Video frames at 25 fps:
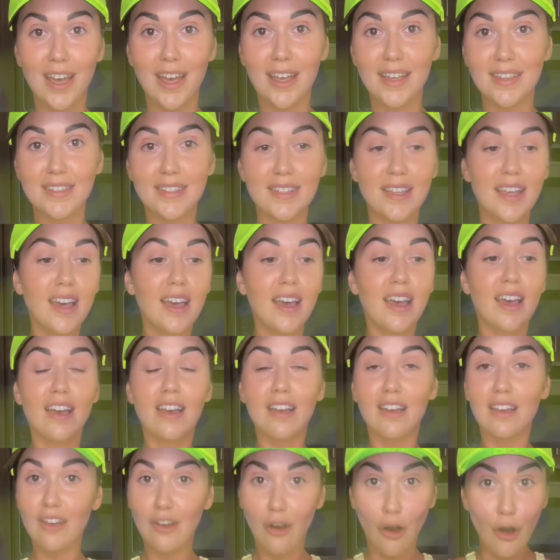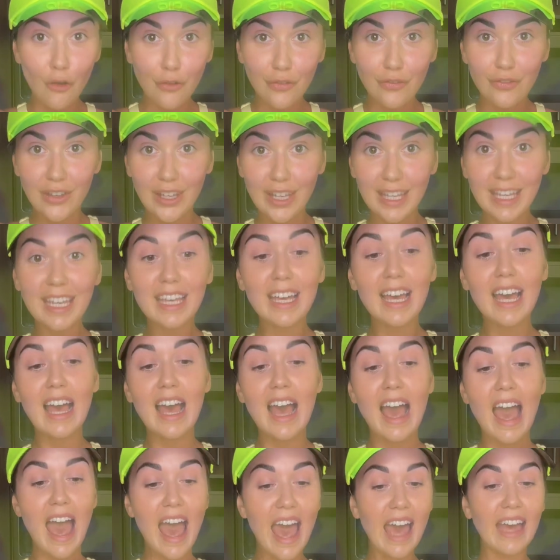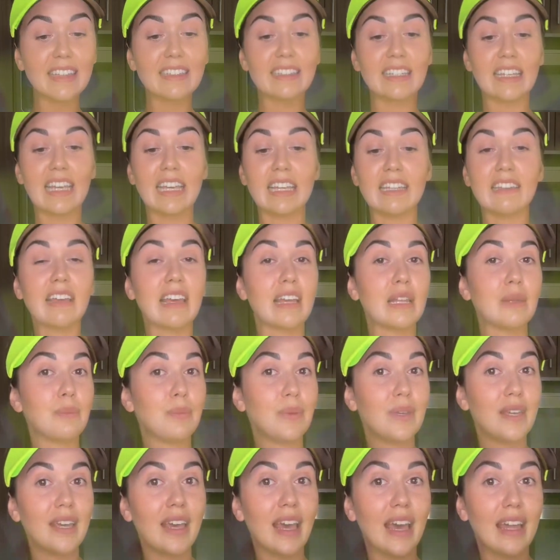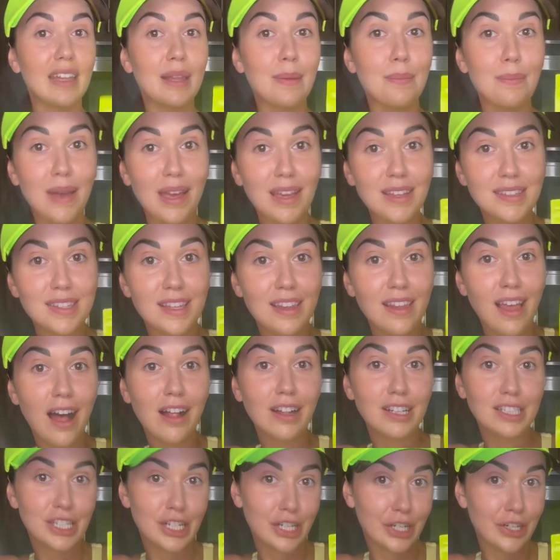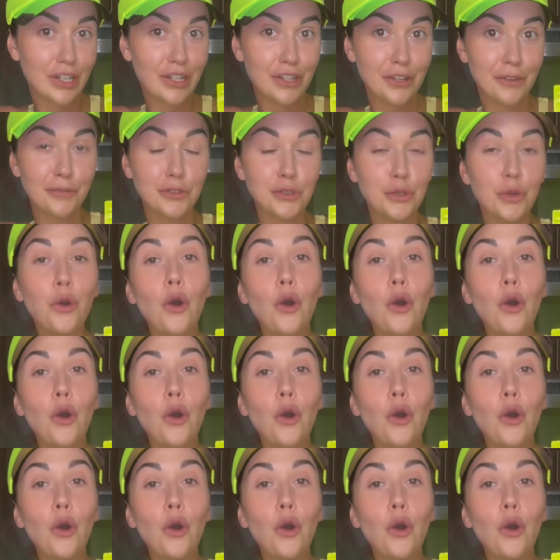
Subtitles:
as coffee, and it can be an amazing alternative to